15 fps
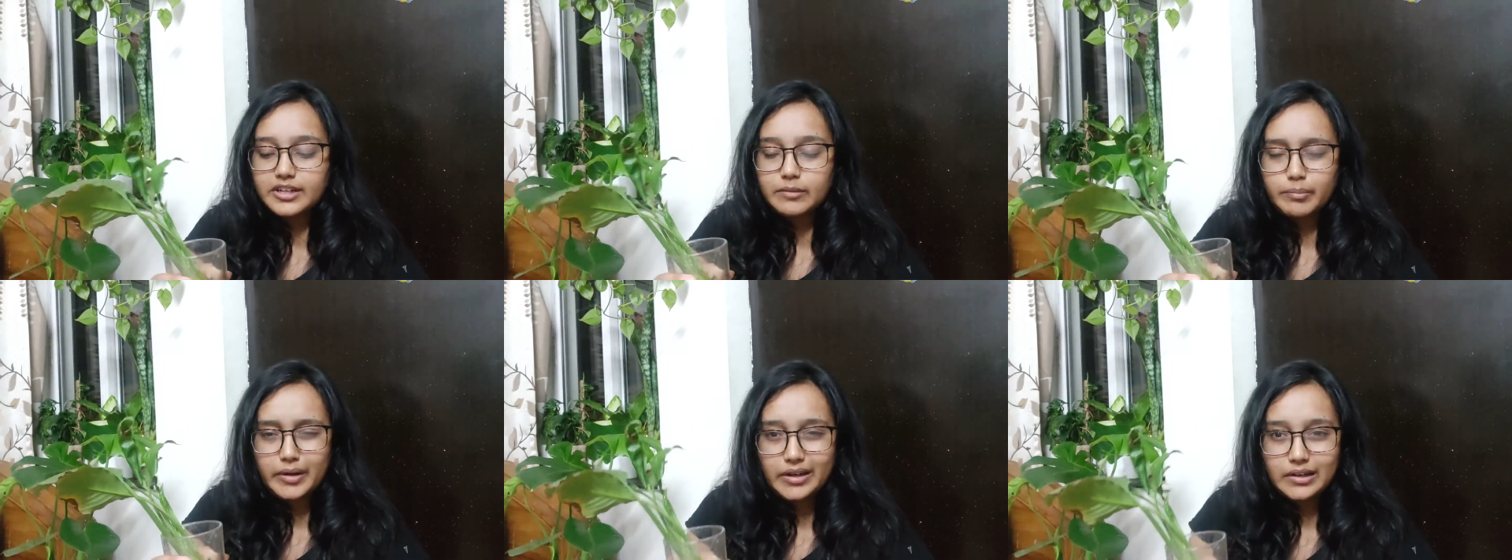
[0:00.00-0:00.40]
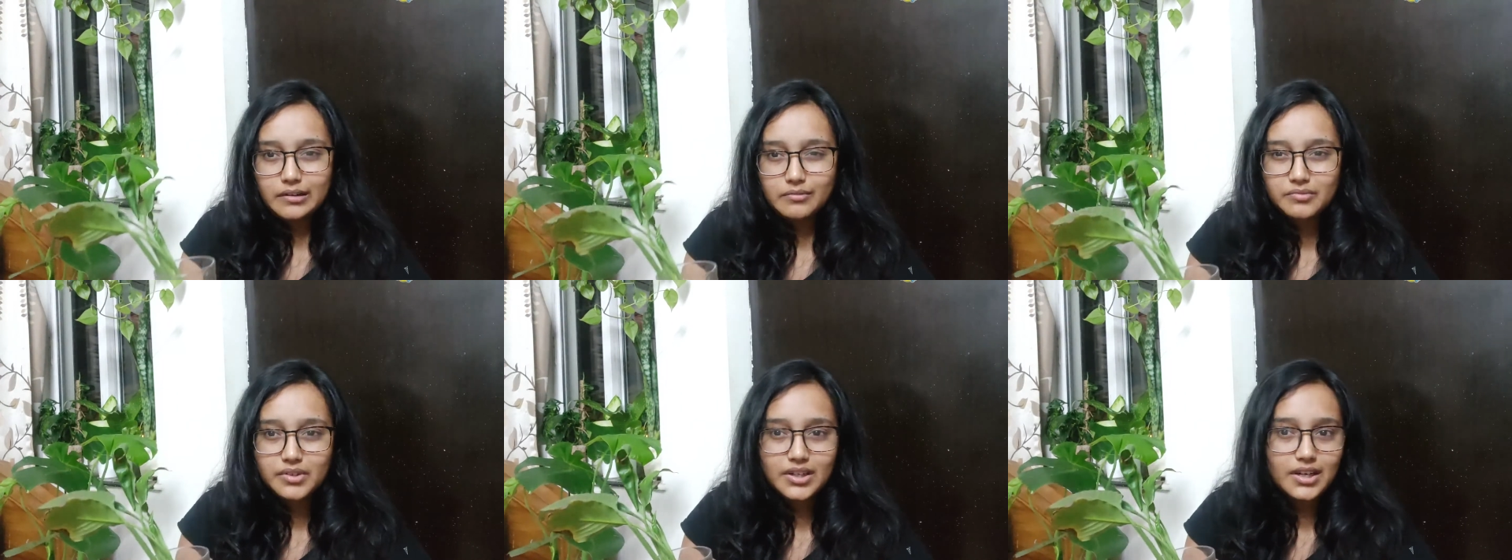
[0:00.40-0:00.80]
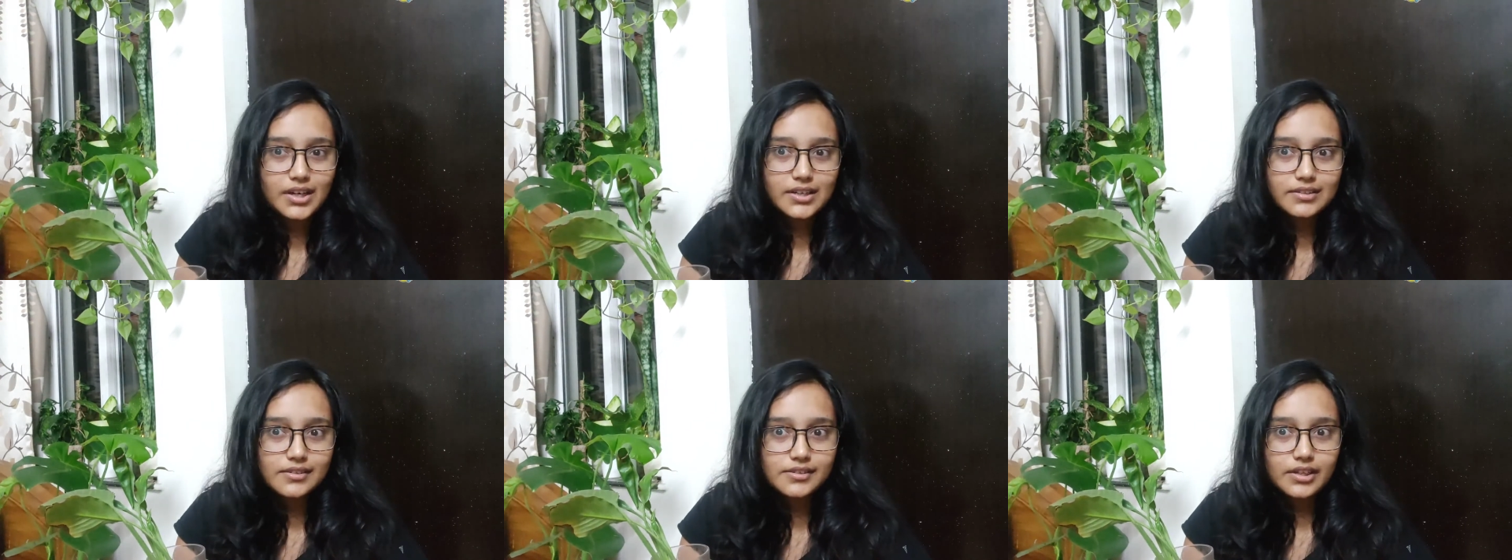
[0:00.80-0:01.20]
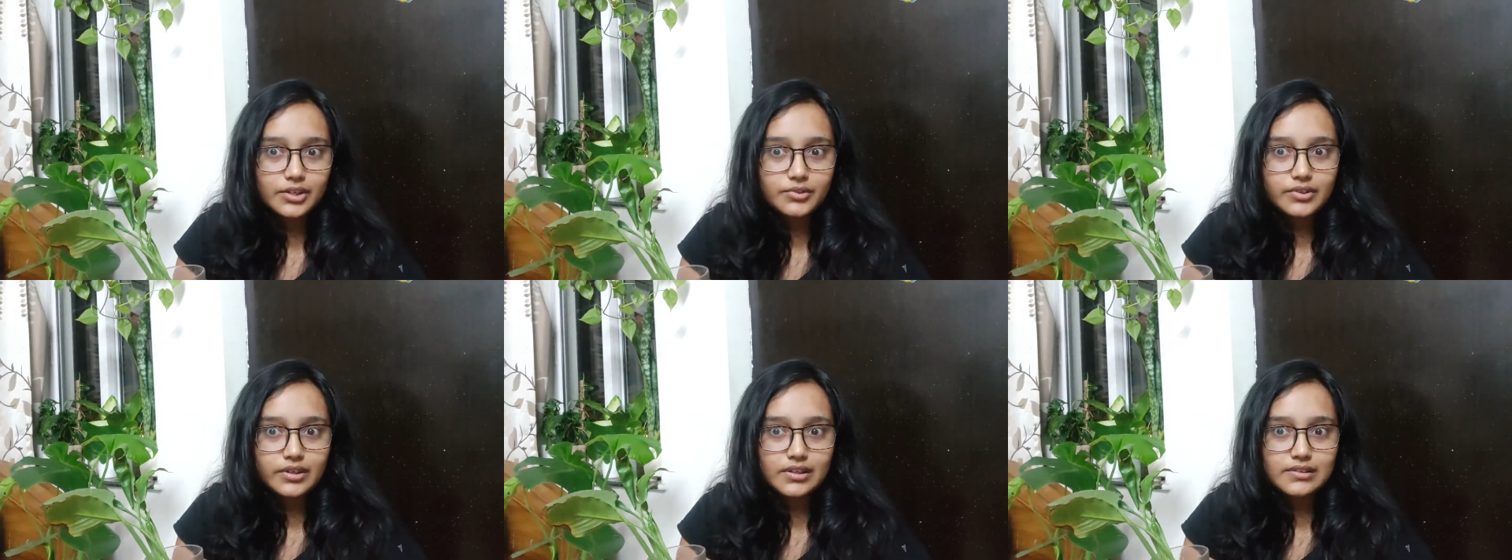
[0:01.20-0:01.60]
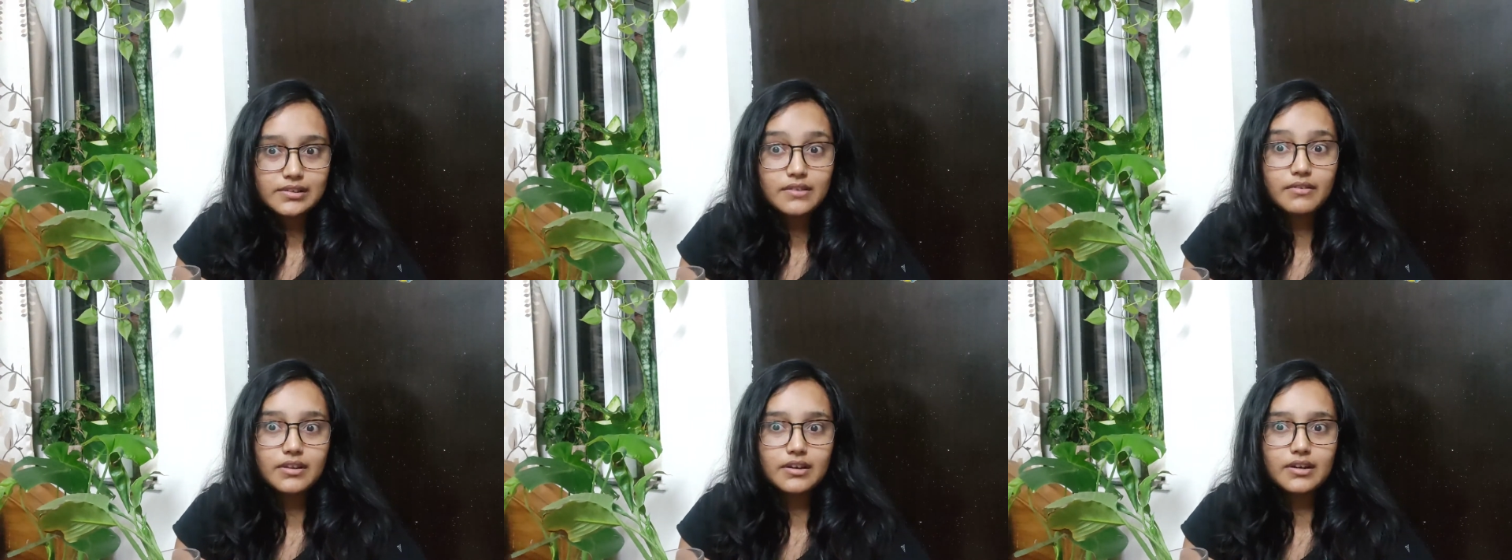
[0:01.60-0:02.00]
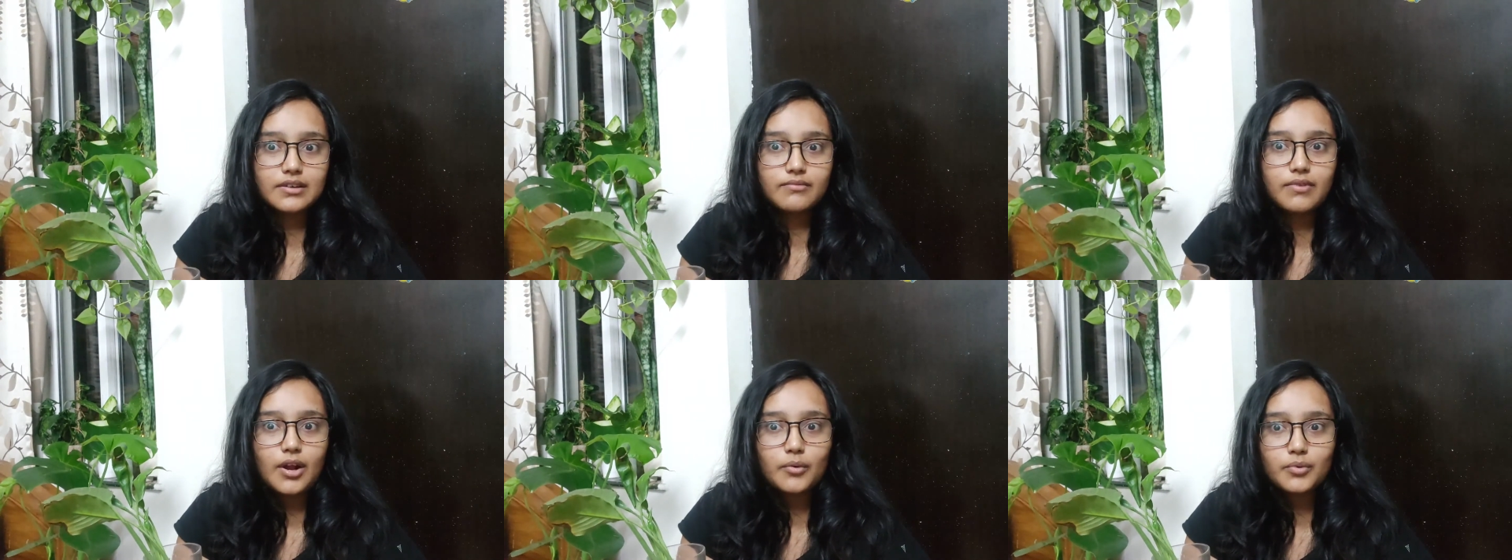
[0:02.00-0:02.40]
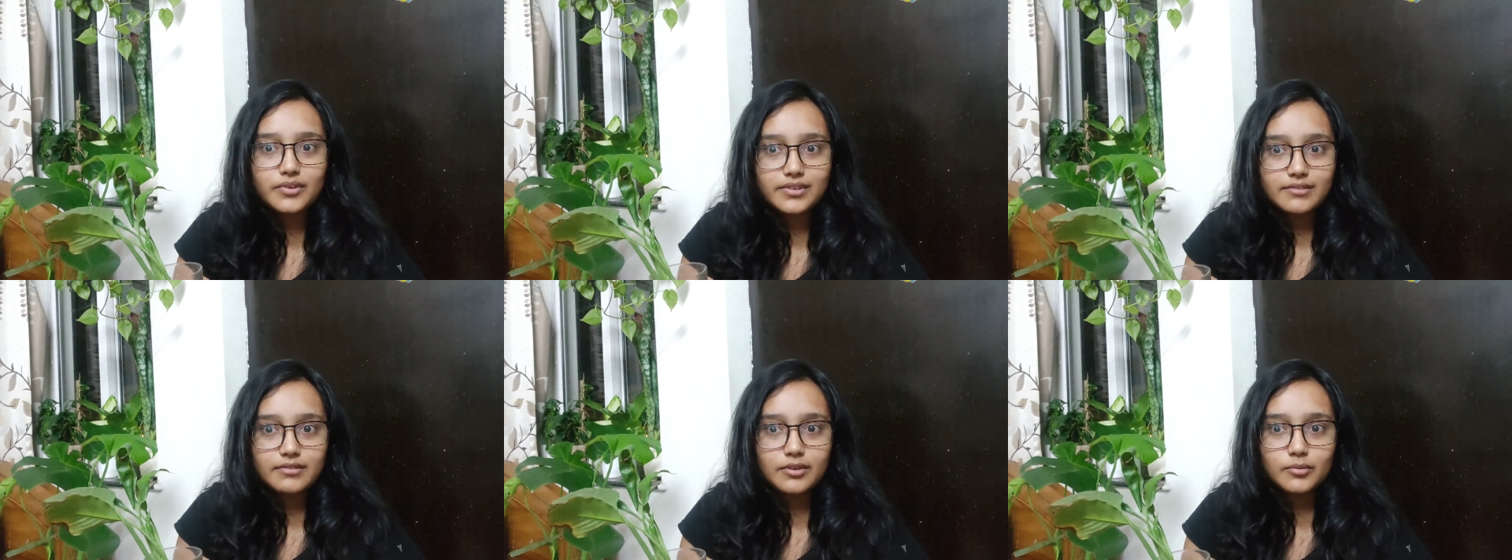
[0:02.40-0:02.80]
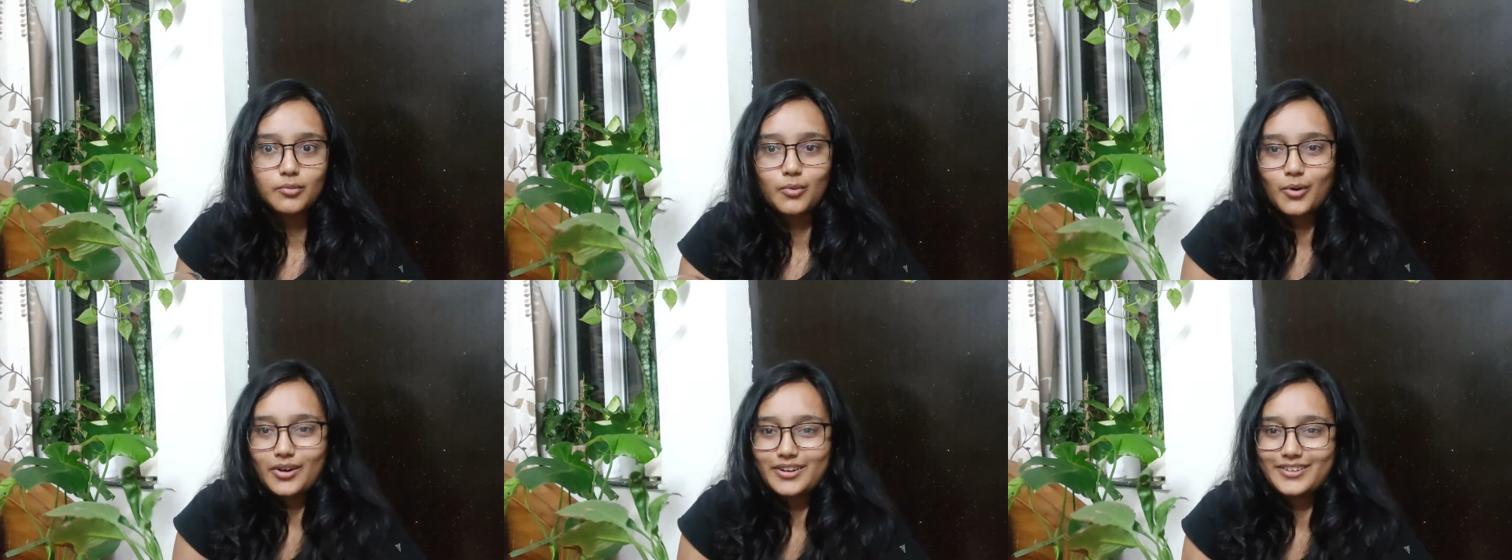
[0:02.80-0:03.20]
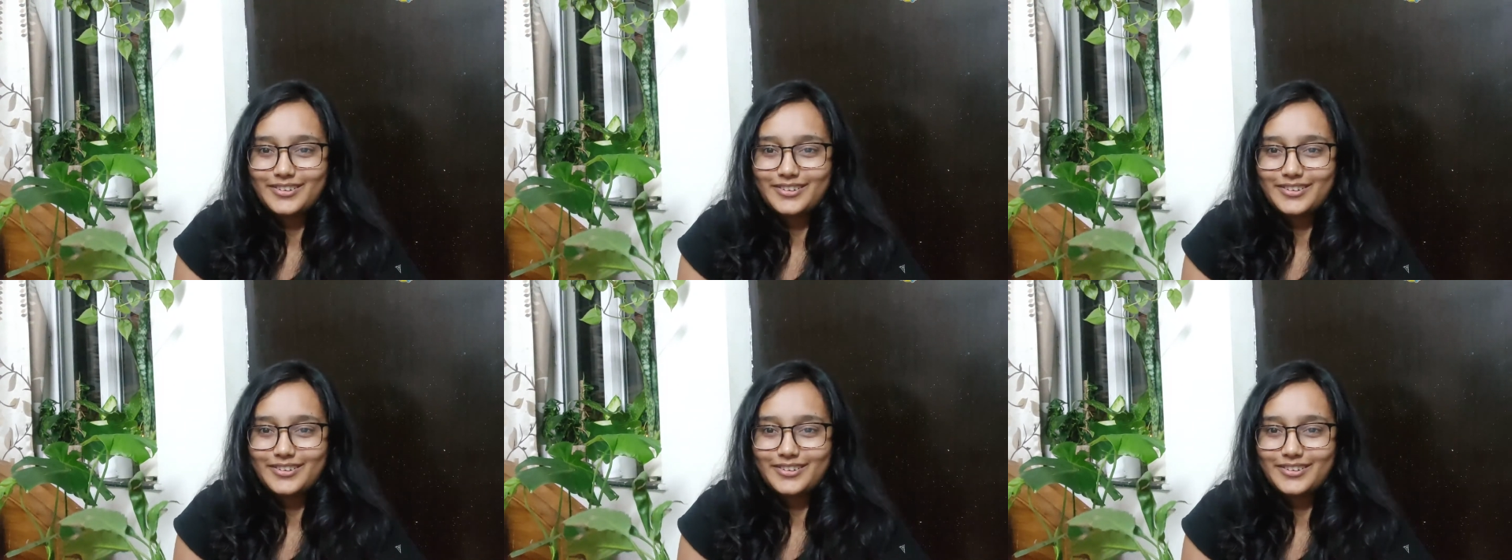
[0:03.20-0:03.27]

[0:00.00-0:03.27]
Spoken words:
dip it in fertilizer solution and see whether it flowers even or not.